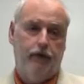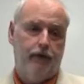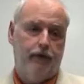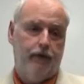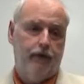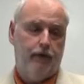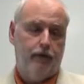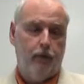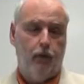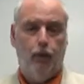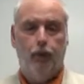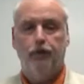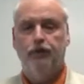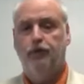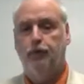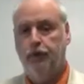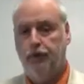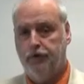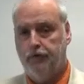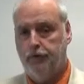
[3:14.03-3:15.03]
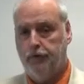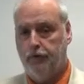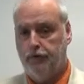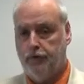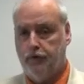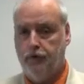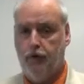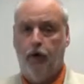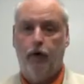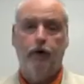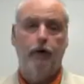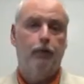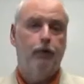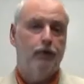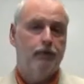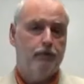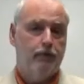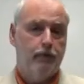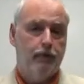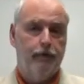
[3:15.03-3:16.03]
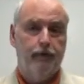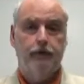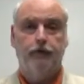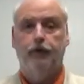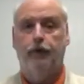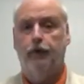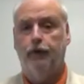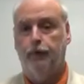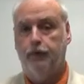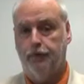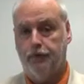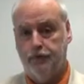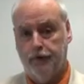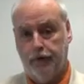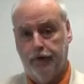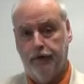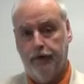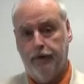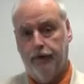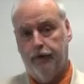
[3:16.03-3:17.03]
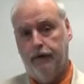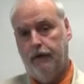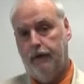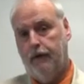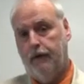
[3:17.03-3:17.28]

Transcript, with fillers: Think of the horse whisperer, the dog whisperer, the turtle trainer.